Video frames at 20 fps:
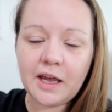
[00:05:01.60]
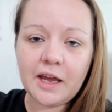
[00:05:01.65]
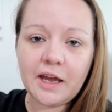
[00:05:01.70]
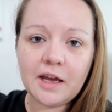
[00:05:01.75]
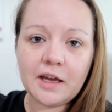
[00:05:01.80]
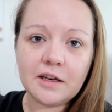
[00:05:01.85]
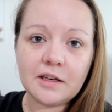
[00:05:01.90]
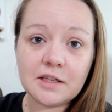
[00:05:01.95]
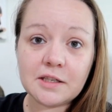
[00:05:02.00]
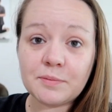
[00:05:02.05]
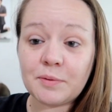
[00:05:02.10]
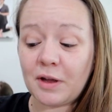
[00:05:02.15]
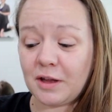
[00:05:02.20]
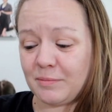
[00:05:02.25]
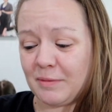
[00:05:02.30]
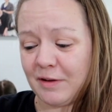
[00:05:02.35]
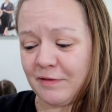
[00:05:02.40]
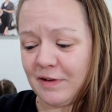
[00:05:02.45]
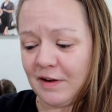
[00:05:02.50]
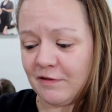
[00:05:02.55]
and this is
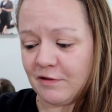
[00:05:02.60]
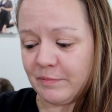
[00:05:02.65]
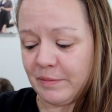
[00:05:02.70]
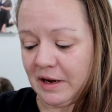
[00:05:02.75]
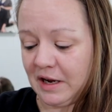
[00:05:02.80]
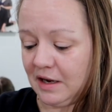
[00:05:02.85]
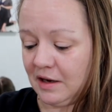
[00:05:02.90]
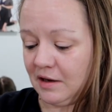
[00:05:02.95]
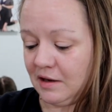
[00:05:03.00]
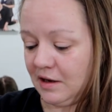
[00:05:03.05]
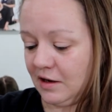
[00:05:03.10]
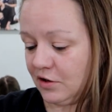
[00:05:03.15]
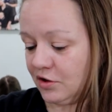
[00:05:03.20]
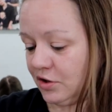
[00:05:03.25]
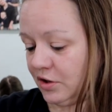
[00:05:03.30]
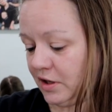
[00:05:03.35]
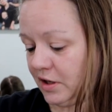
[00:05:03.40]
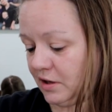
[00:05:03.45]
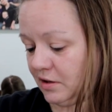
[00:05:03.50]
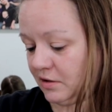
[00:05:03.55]
probably my favorite Bang,
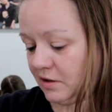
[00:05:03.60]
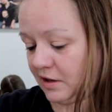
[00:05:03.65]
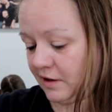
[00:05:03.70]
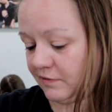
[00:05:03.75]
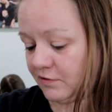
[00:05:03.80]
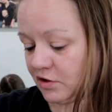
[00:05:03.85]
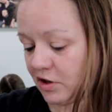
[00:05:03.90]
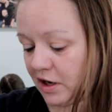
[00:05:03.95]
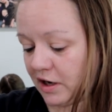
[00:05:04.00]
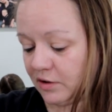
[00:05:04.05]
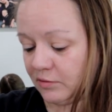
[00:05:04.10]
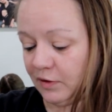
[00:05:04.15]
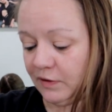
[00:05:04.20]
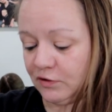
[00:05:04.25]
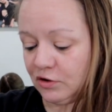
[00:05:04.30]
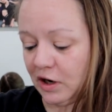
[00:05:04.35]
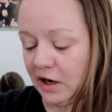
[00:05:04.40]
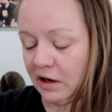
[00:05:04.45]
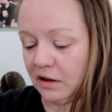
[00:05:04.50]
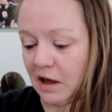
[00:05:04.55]
actually, that I've tried. And
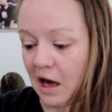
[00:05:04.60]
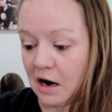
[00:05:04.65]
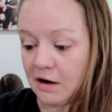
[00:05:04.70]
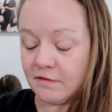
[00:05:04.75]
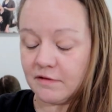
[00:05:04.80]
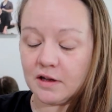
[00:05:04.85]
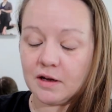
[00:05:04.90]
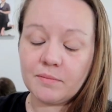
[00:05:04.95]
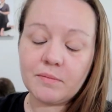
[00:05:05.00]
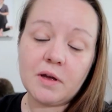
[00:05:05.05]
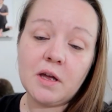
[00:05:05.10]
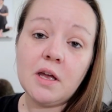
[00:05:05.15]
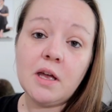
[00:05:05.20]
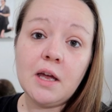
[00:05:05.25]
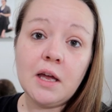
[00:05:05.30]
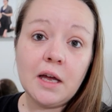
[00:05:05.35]
we've tried a lot of them.